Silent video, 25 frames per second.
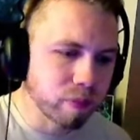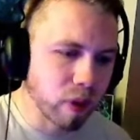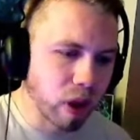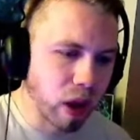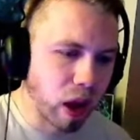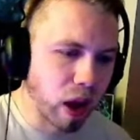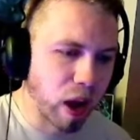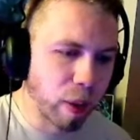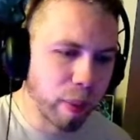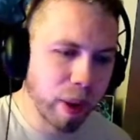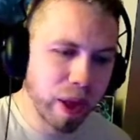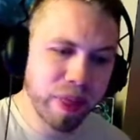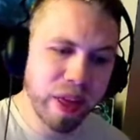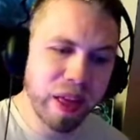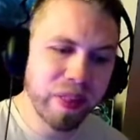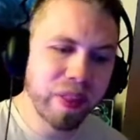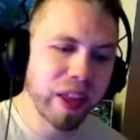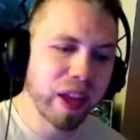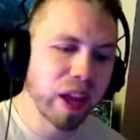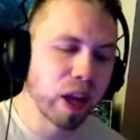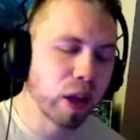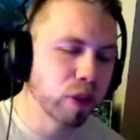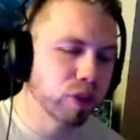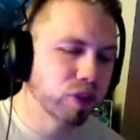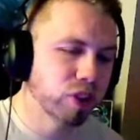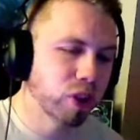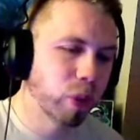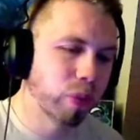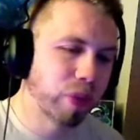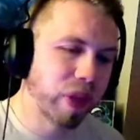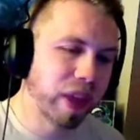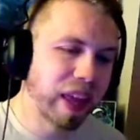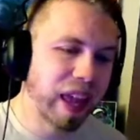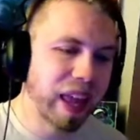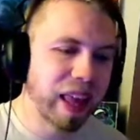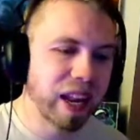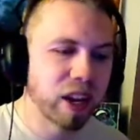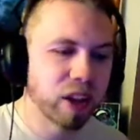Um, and then they also they
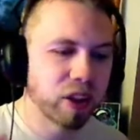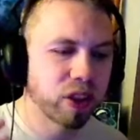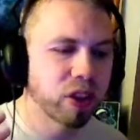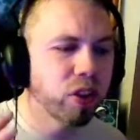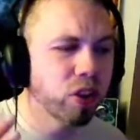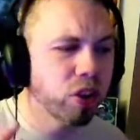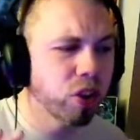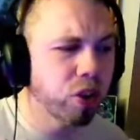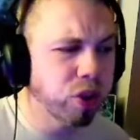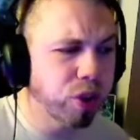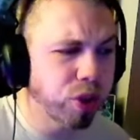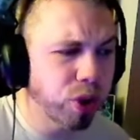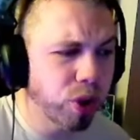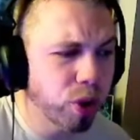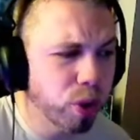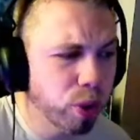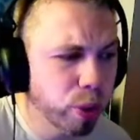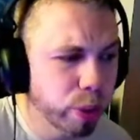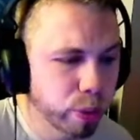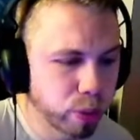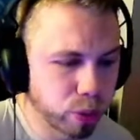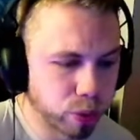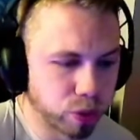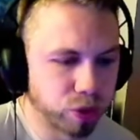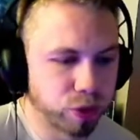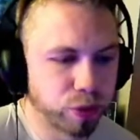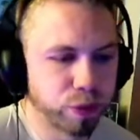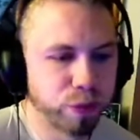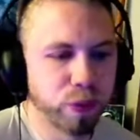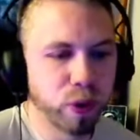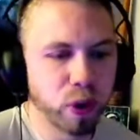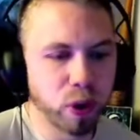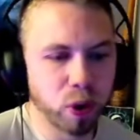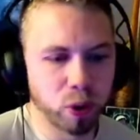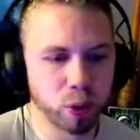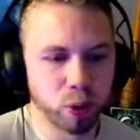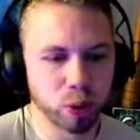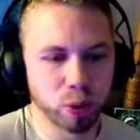gain a huge
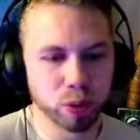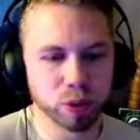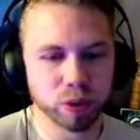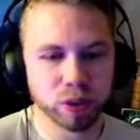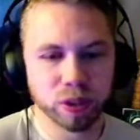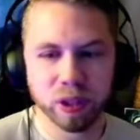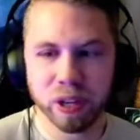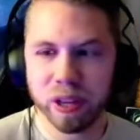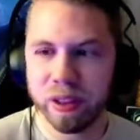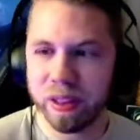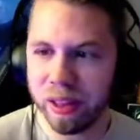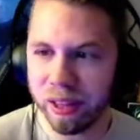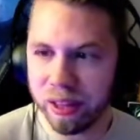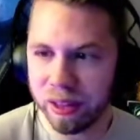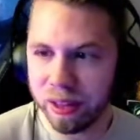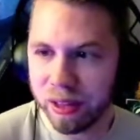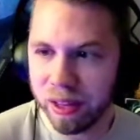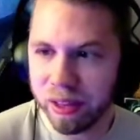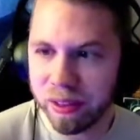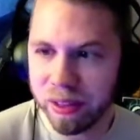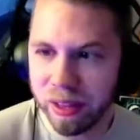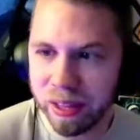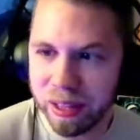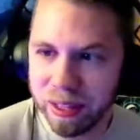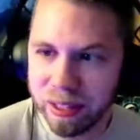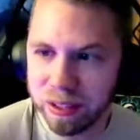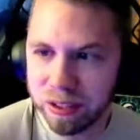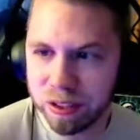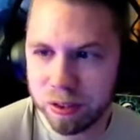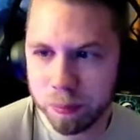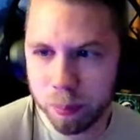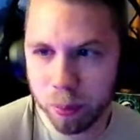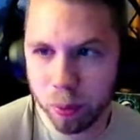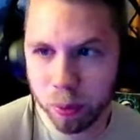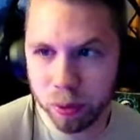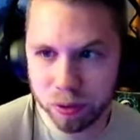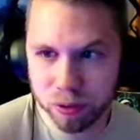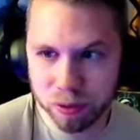foothold in the in the
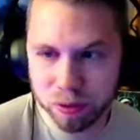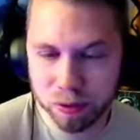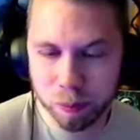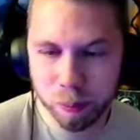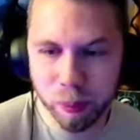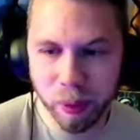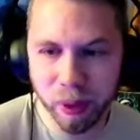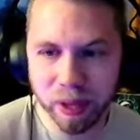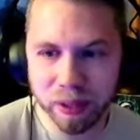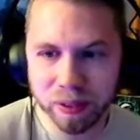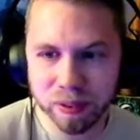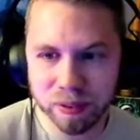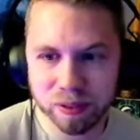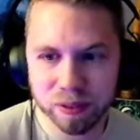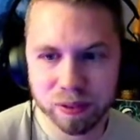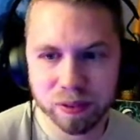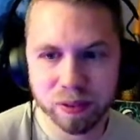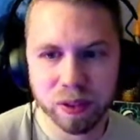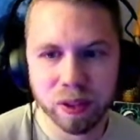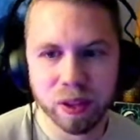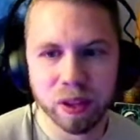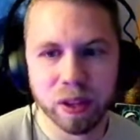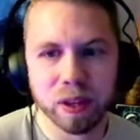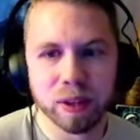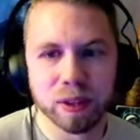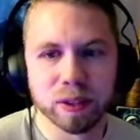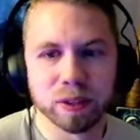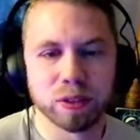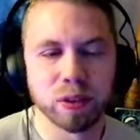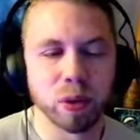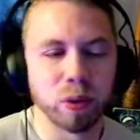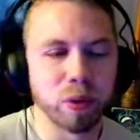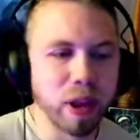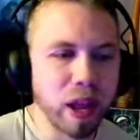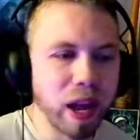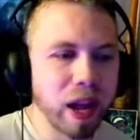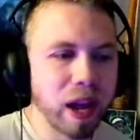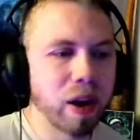esports space. So
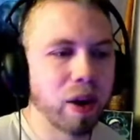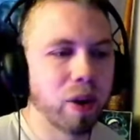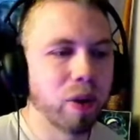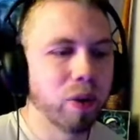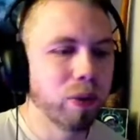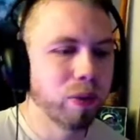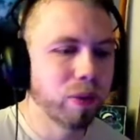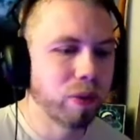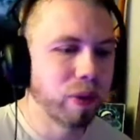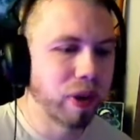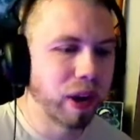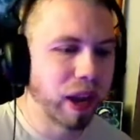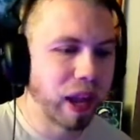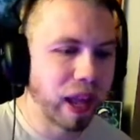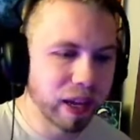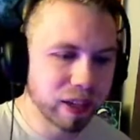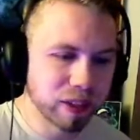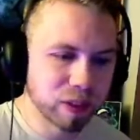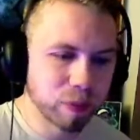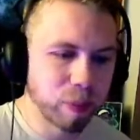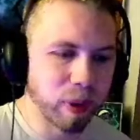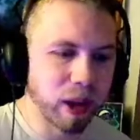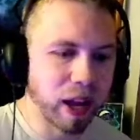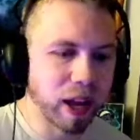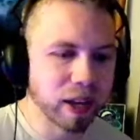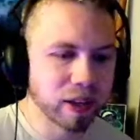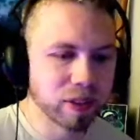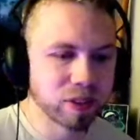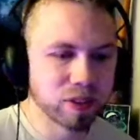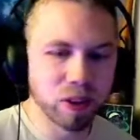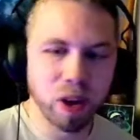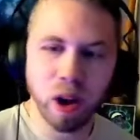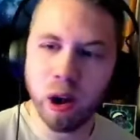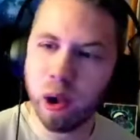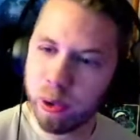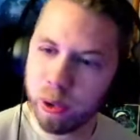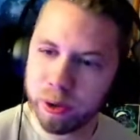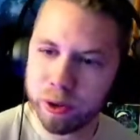now Xbox
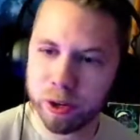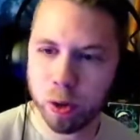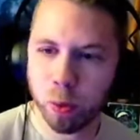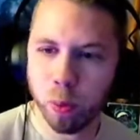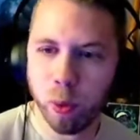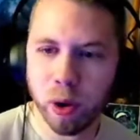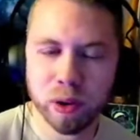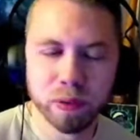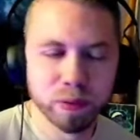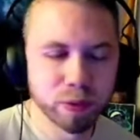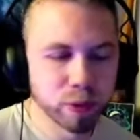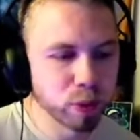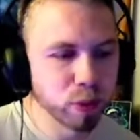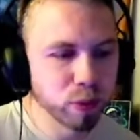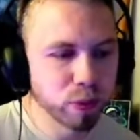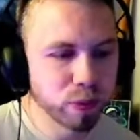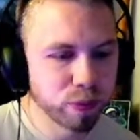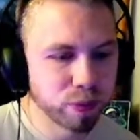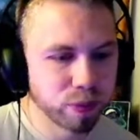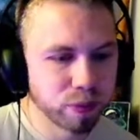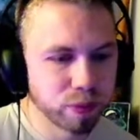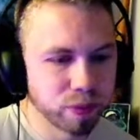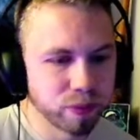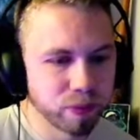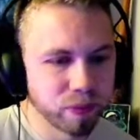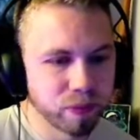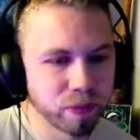all under one roof.